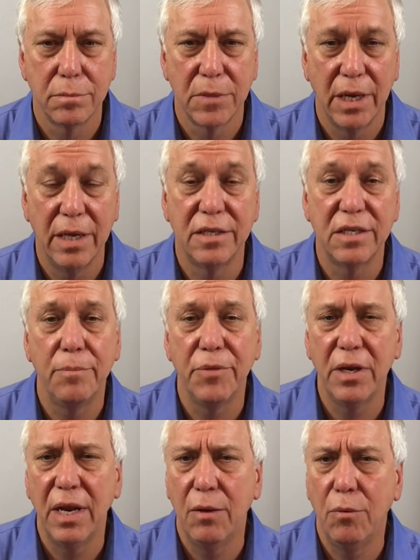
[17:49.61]
And something
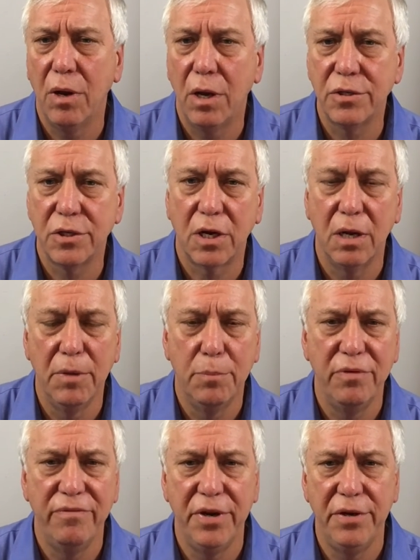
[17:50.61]
that will also come up
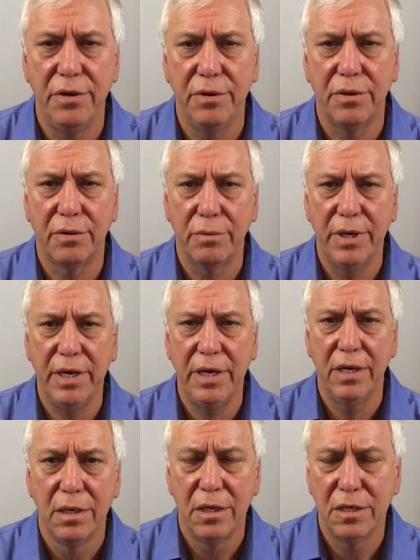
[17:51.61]
in video 3
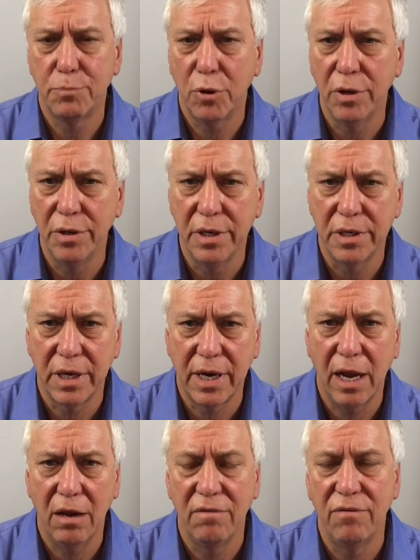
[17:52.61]
is pertinent to
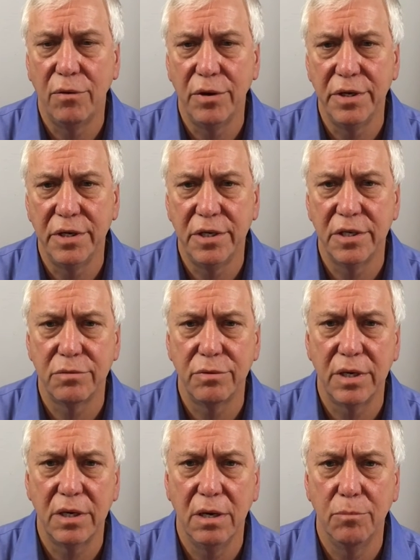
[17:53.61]
California District
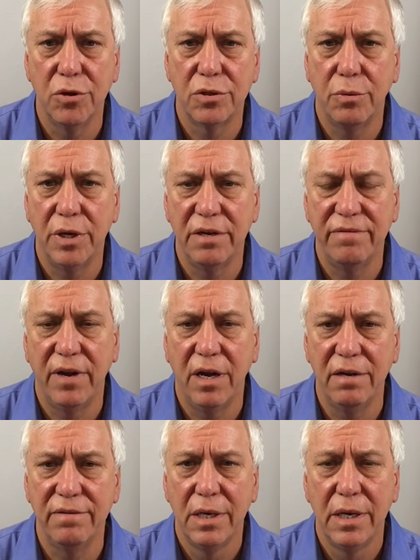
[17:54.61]
number
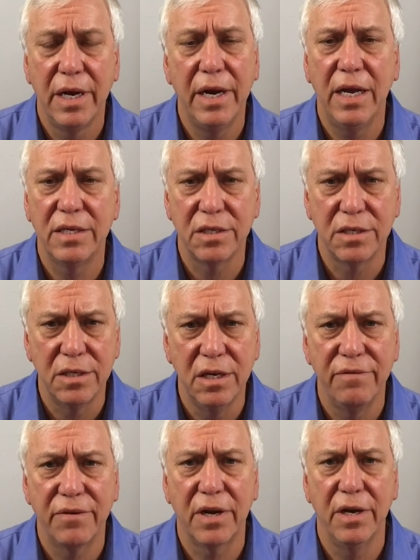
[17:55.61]
25. It has a
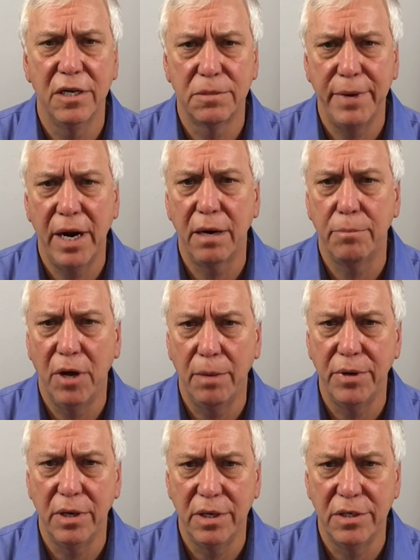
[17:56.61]
significant Hispanic
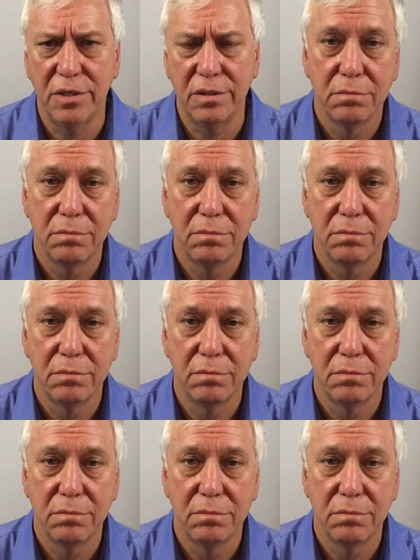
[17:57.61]
population.